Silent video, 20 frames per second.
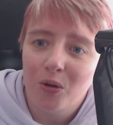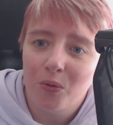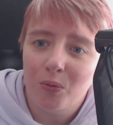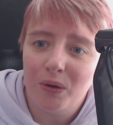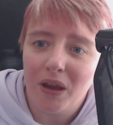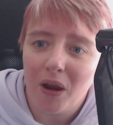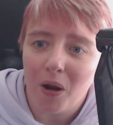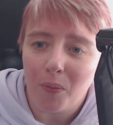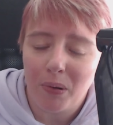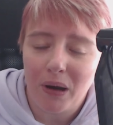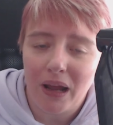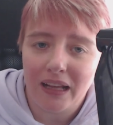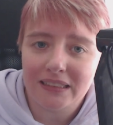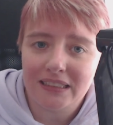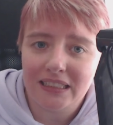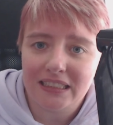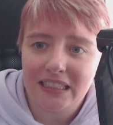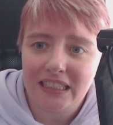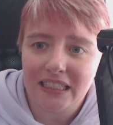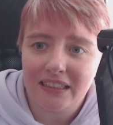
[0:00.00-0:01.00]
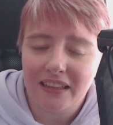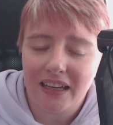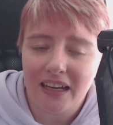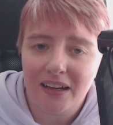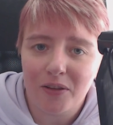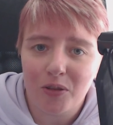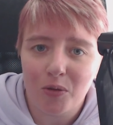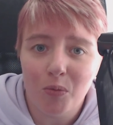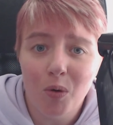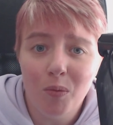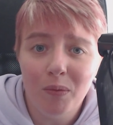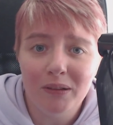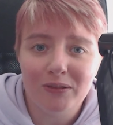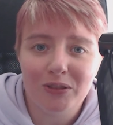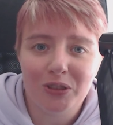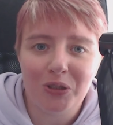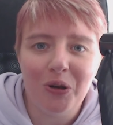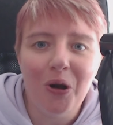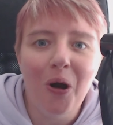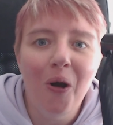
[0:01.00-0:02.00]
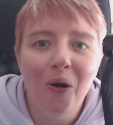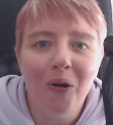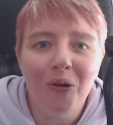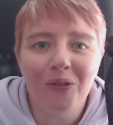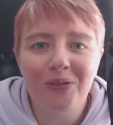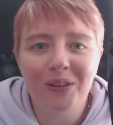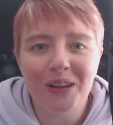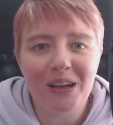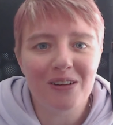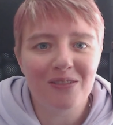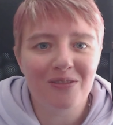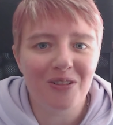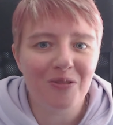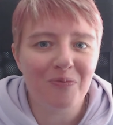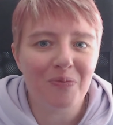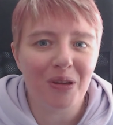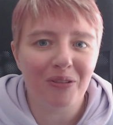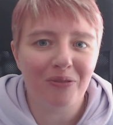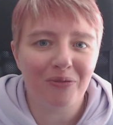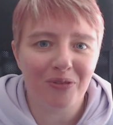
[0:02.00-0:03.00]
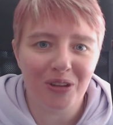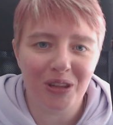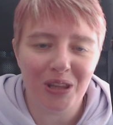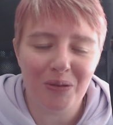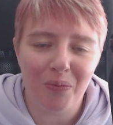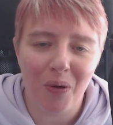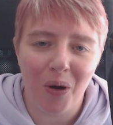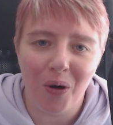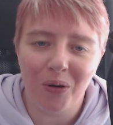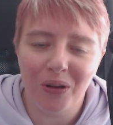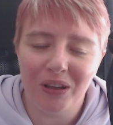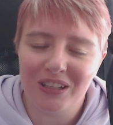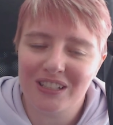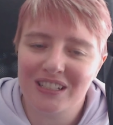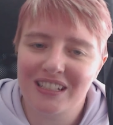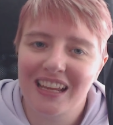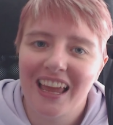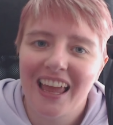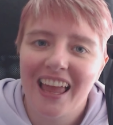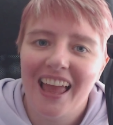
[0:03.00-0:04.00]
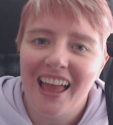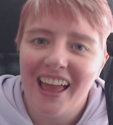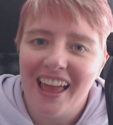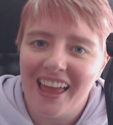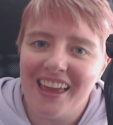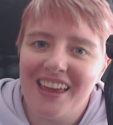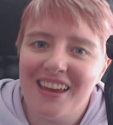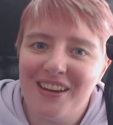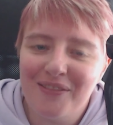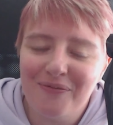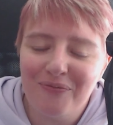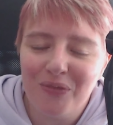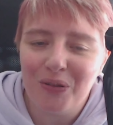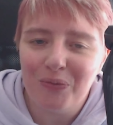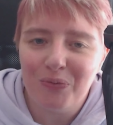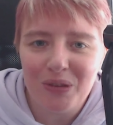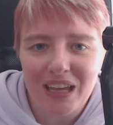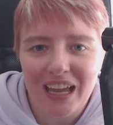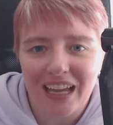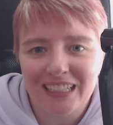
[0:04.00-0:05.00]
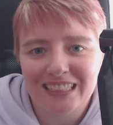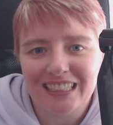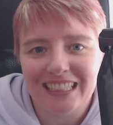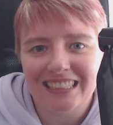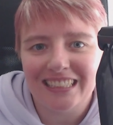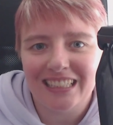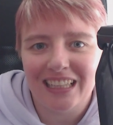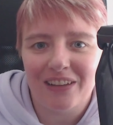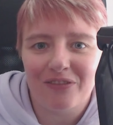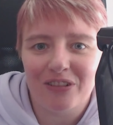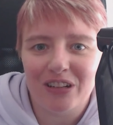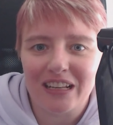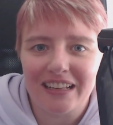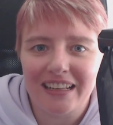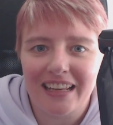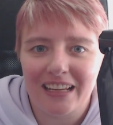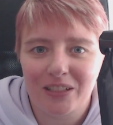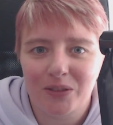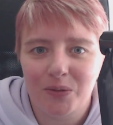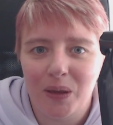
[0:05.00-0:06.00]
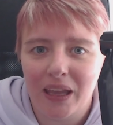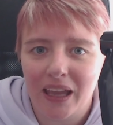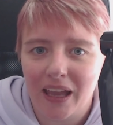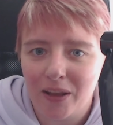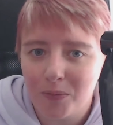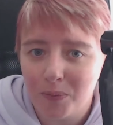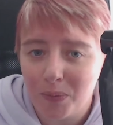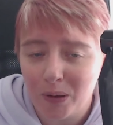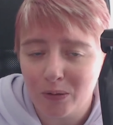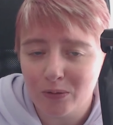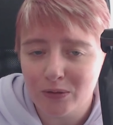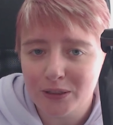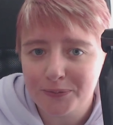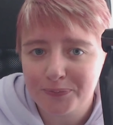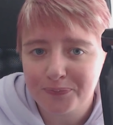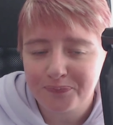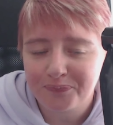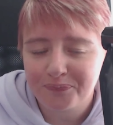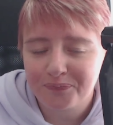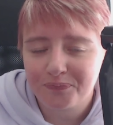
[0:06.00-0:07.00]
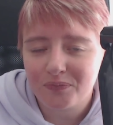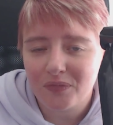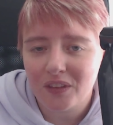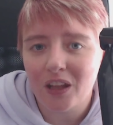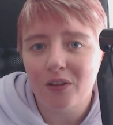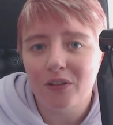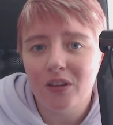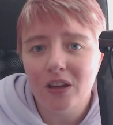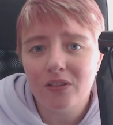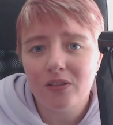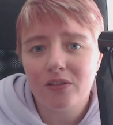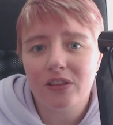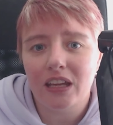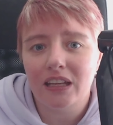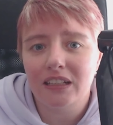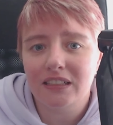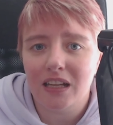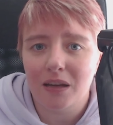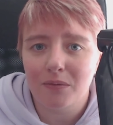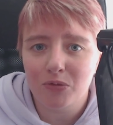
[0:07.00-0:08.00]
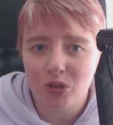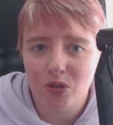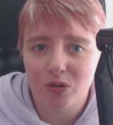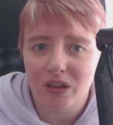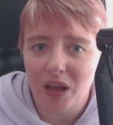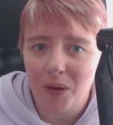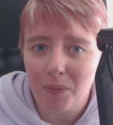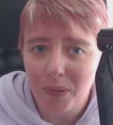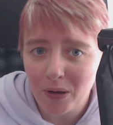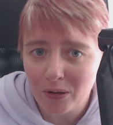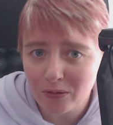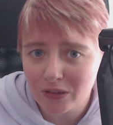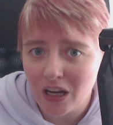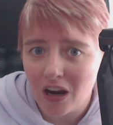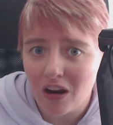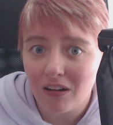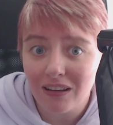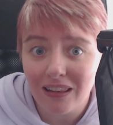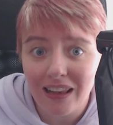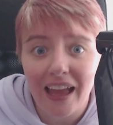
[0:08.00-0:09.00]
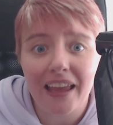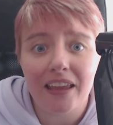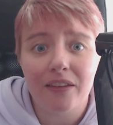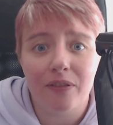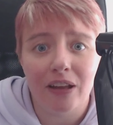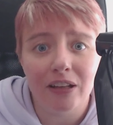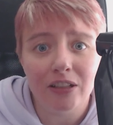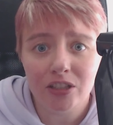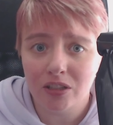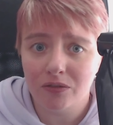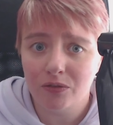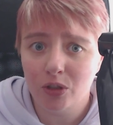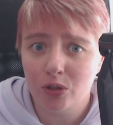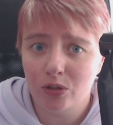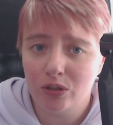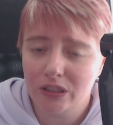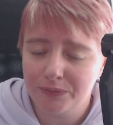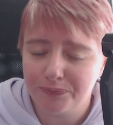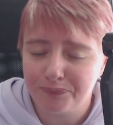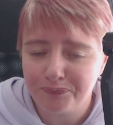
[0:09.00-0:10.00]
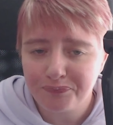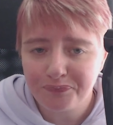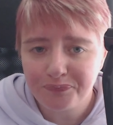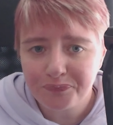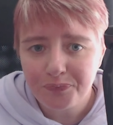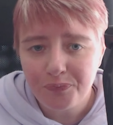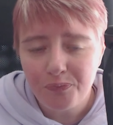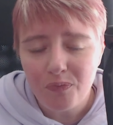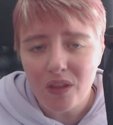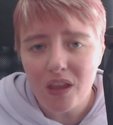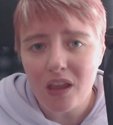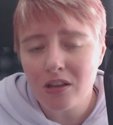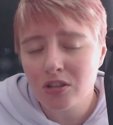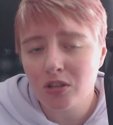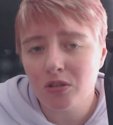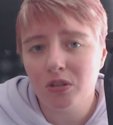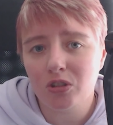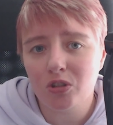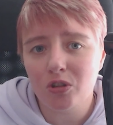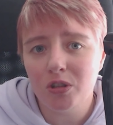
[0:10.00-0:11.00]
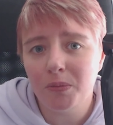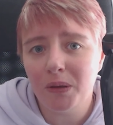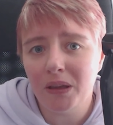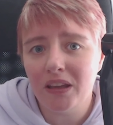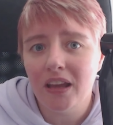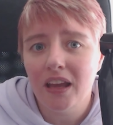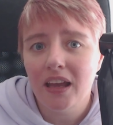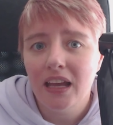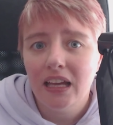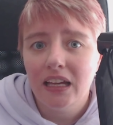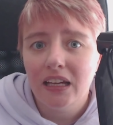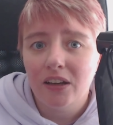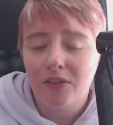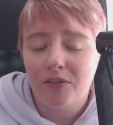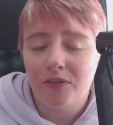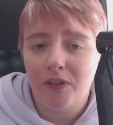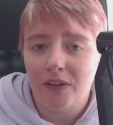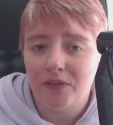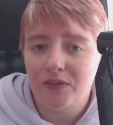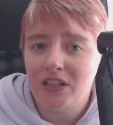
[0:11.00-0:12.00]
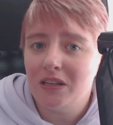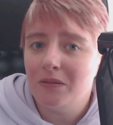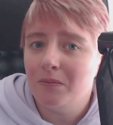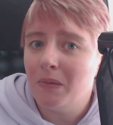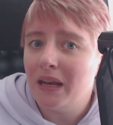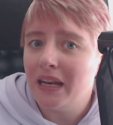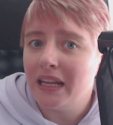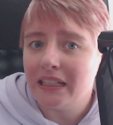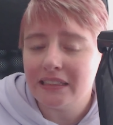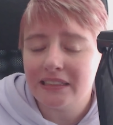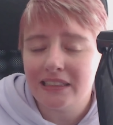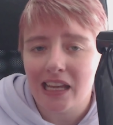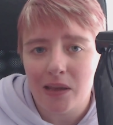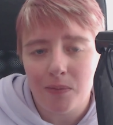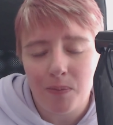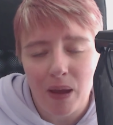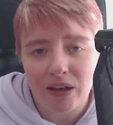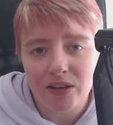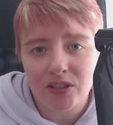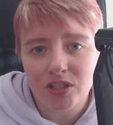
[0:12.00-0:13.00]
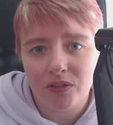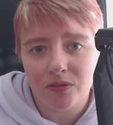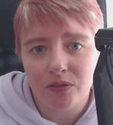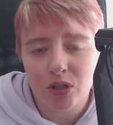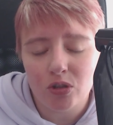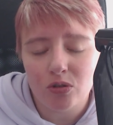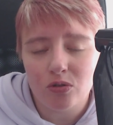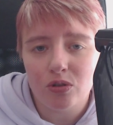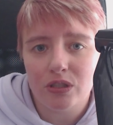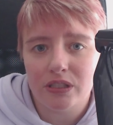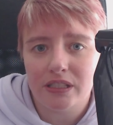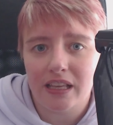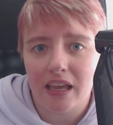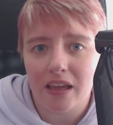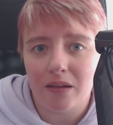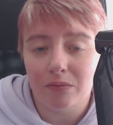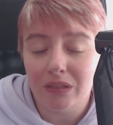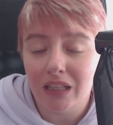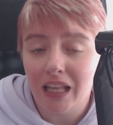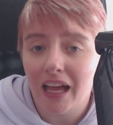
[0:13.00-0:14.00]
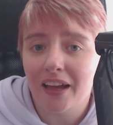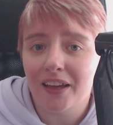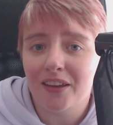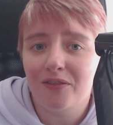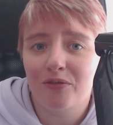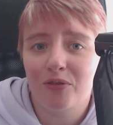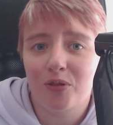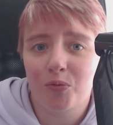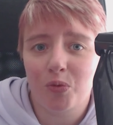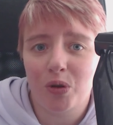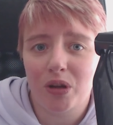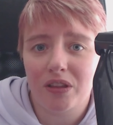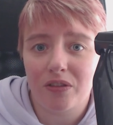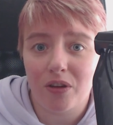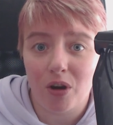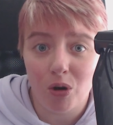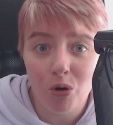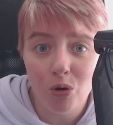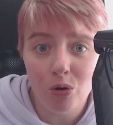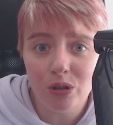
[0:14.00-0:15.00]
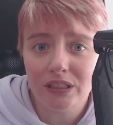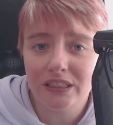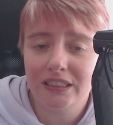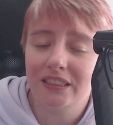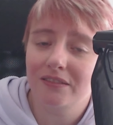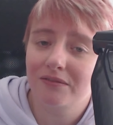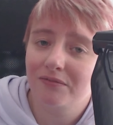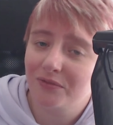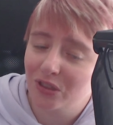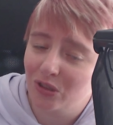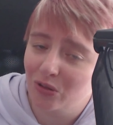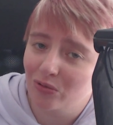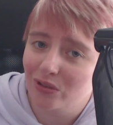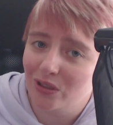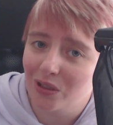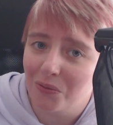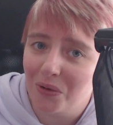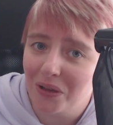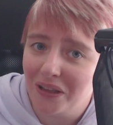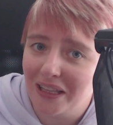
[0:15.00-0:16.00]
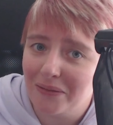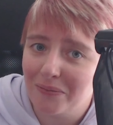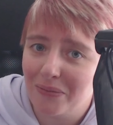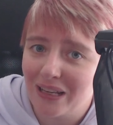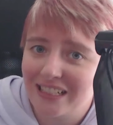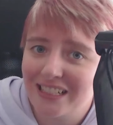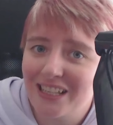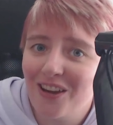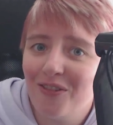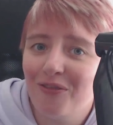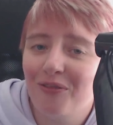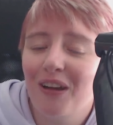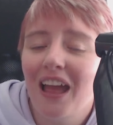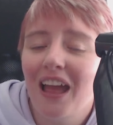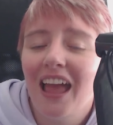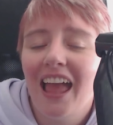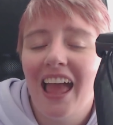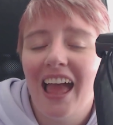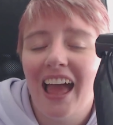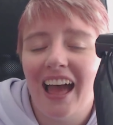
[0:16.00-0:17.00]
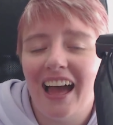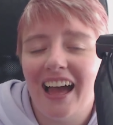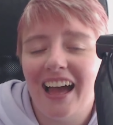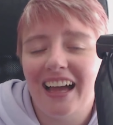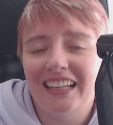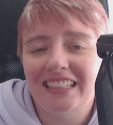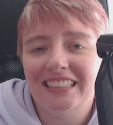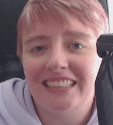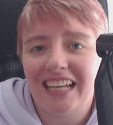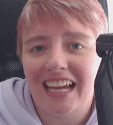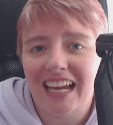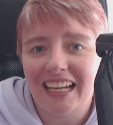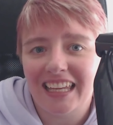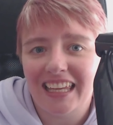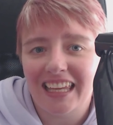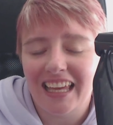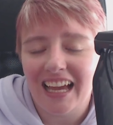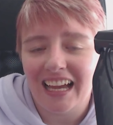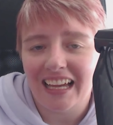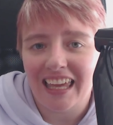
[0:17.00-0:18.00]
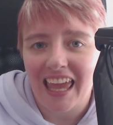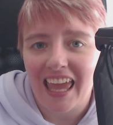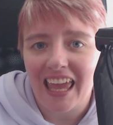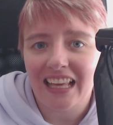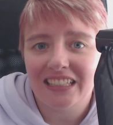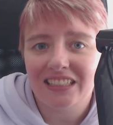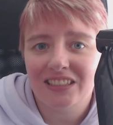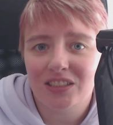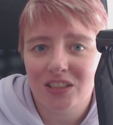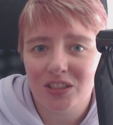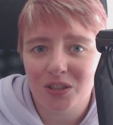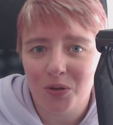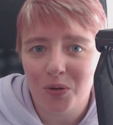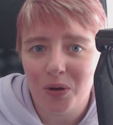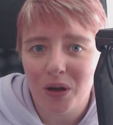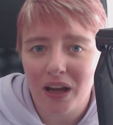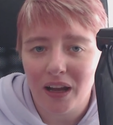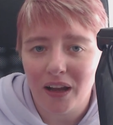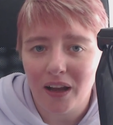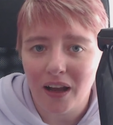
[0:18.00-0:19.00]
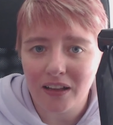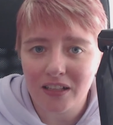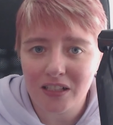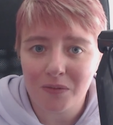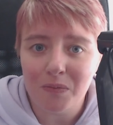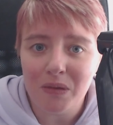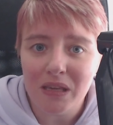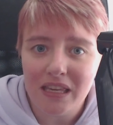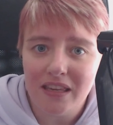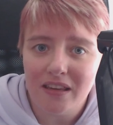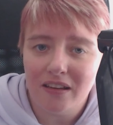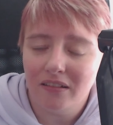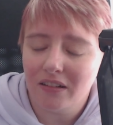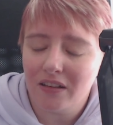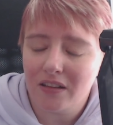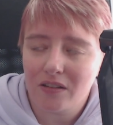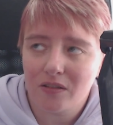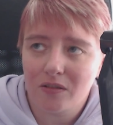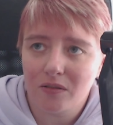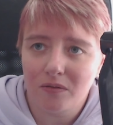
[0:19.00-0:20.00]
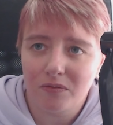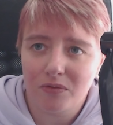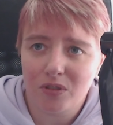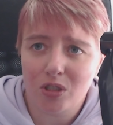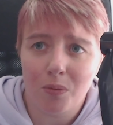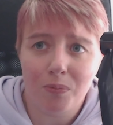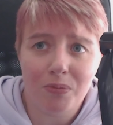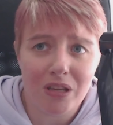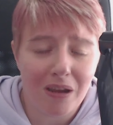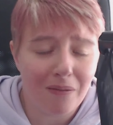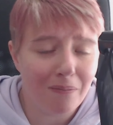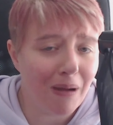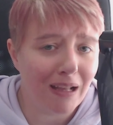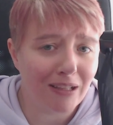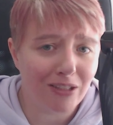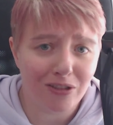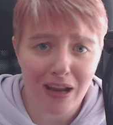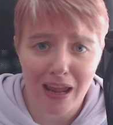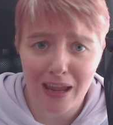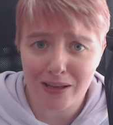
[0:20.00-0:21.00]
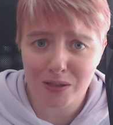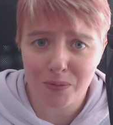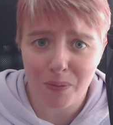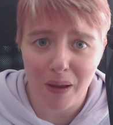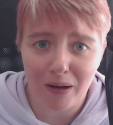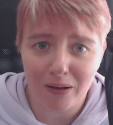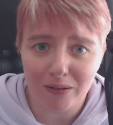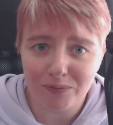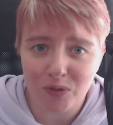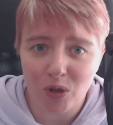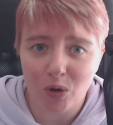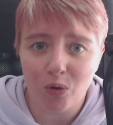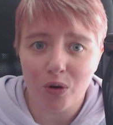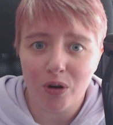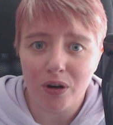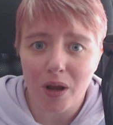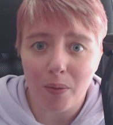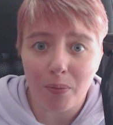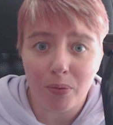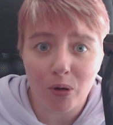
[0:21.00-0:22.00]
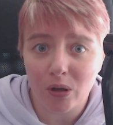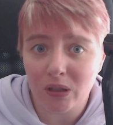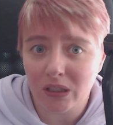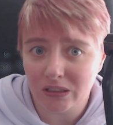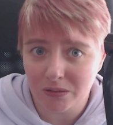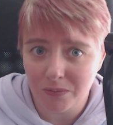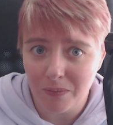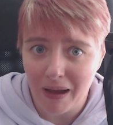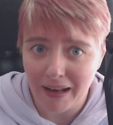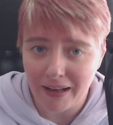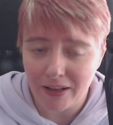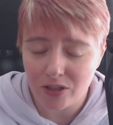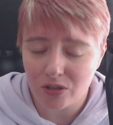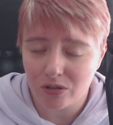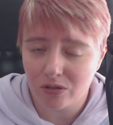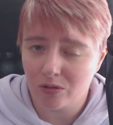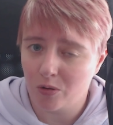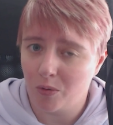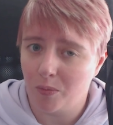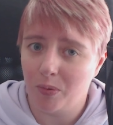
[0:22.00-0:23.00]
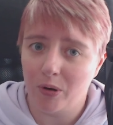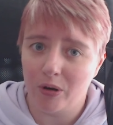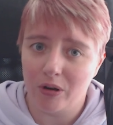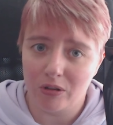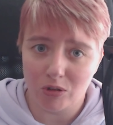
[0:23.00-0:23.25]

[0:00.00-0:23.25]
We are practicing that at the moment, so hopefully it will be fully polished when we actually deliver it next week at Build. Now, the other things that I'm doing at Build are live interviews. So there's going to be 15-minute type interviews live with a host, so someone like myself, and a guest, so a SME, a subject matter expert, or a product manager or product